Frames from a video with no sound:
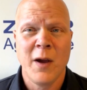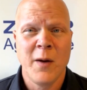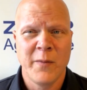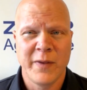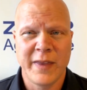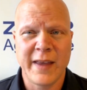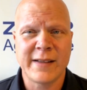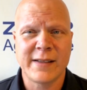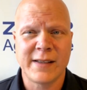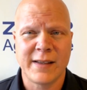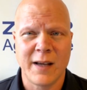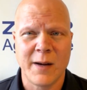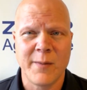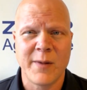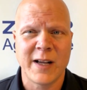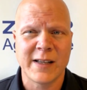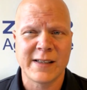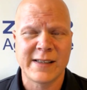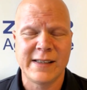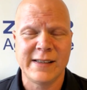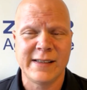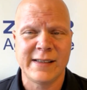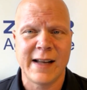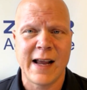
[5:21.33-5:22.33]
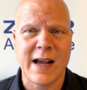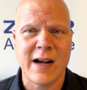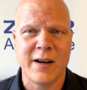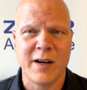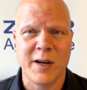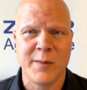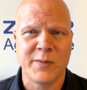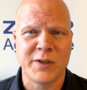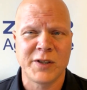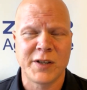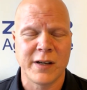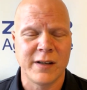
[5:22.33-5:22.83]
But that's the thing about
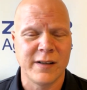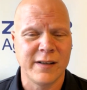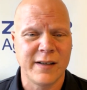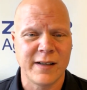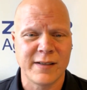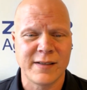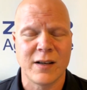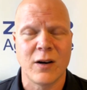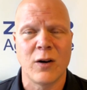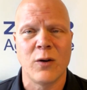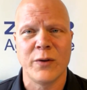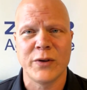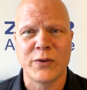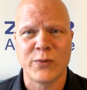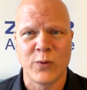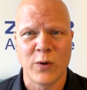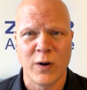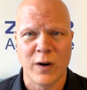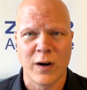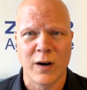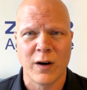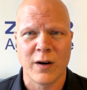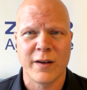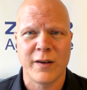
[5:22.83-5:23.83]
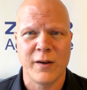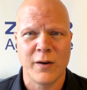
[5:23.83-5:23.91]
seasonality, Michelle. It doesn't always work.